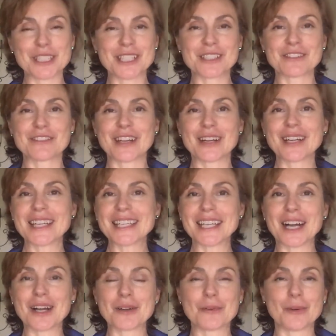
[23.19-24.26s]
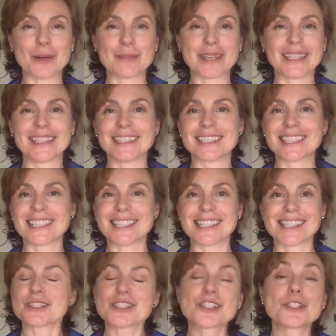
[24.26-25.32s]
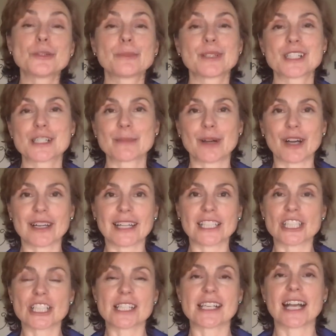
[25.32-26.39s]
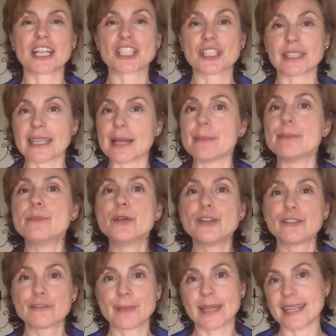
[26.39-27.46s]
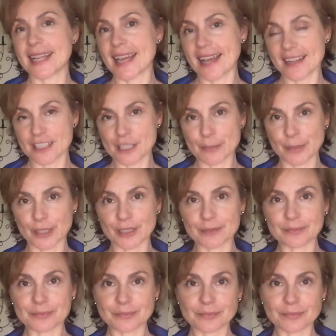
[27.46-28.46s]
She's a very young woman, and she's super smart, and she's actually a movement expert,